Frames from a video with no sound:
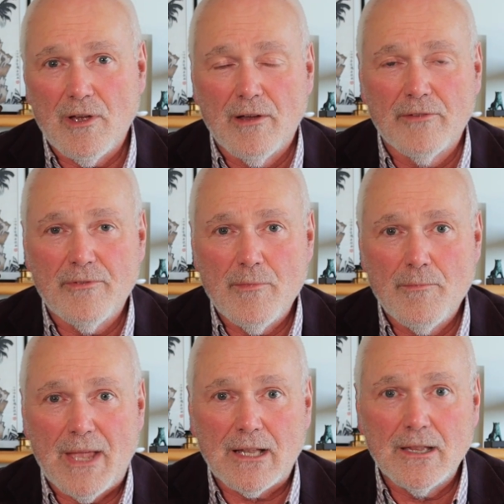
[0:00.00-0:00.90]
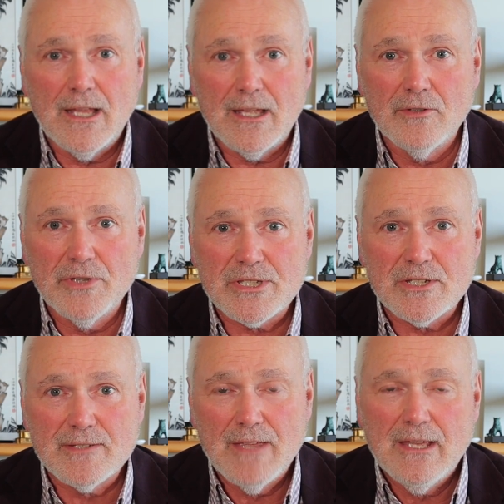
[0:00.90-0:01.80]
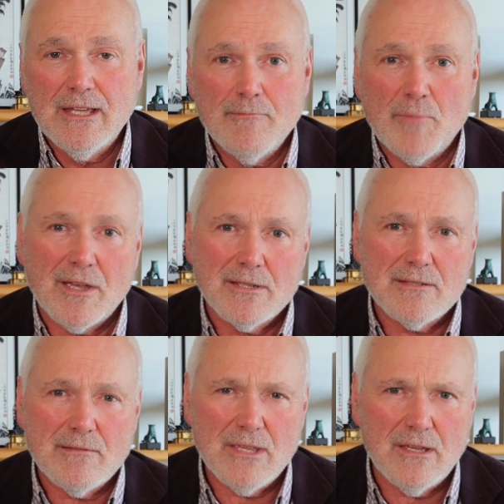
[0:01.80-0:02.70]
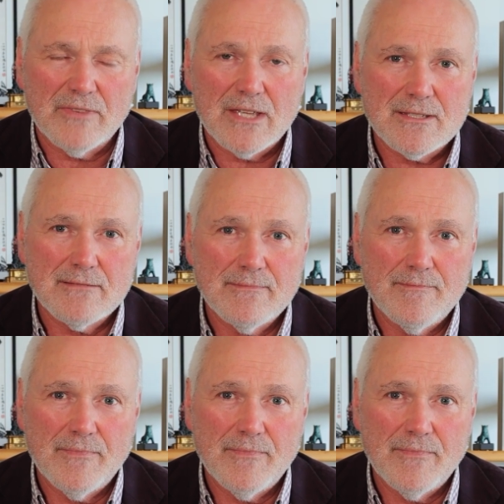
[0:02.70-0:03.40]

of mental illnesses. Because think of this.